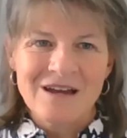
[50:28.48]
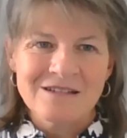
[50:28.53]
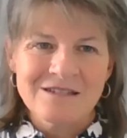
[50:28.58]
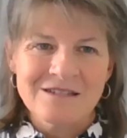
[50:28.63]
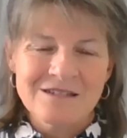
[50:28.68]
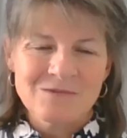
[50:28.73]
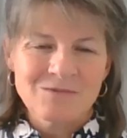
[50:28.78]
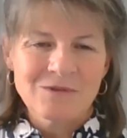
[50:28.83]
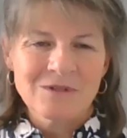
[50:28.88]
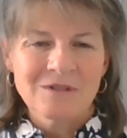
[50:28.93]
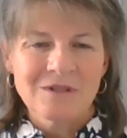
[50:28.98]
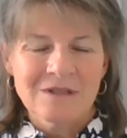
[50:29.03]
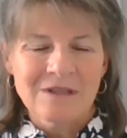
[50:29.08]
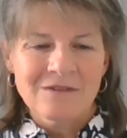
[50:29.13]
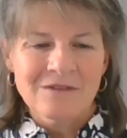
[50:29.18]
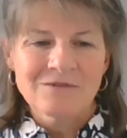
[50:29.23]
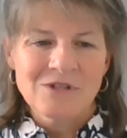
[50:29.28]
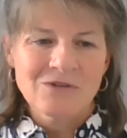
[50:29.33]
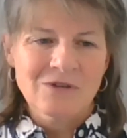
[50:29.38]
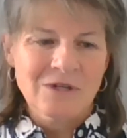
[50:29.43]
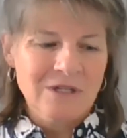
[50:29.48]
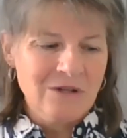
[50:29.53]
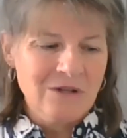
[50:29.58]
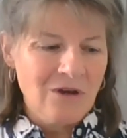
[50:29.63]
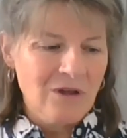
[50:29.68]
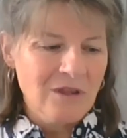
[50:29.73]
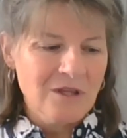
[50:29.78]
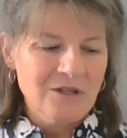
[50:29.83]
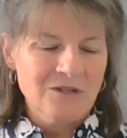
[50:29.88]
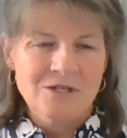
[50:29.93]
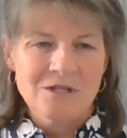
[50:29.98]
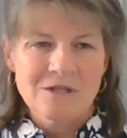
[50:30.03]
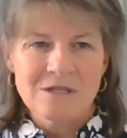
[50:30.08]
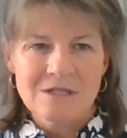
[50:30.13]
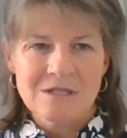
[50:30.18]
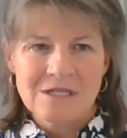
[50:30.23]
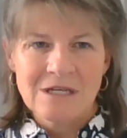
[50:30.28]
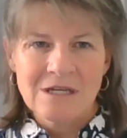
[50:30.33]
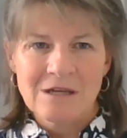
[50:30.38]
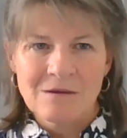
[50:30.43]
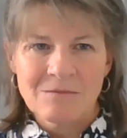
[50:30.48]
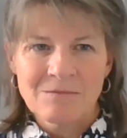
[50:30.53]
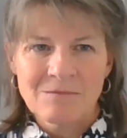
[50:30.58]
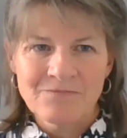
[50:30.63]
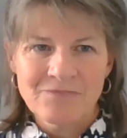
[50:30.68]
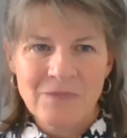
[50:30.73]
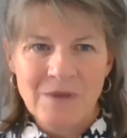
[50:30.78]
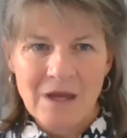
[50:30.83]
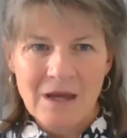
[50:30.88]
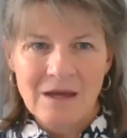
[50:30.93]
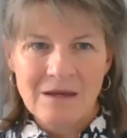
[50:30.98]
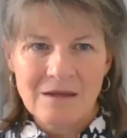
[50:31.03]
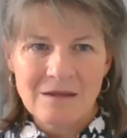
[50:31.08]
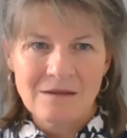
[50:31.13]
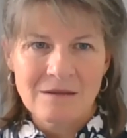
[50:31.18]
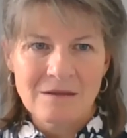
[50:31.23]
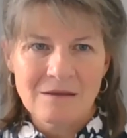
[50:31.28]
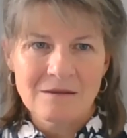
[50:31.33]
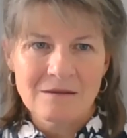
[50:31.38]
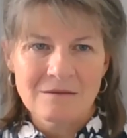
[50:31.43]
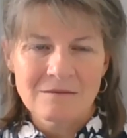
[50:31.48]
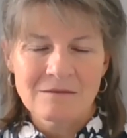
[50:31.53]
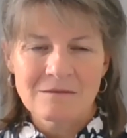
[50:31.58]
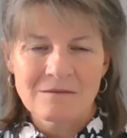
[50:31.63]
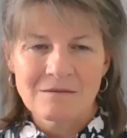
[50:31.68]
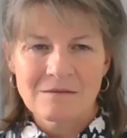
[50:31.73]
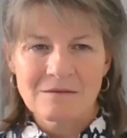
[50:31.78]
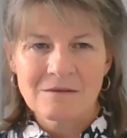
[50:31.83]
just would love to acknowledge the team at the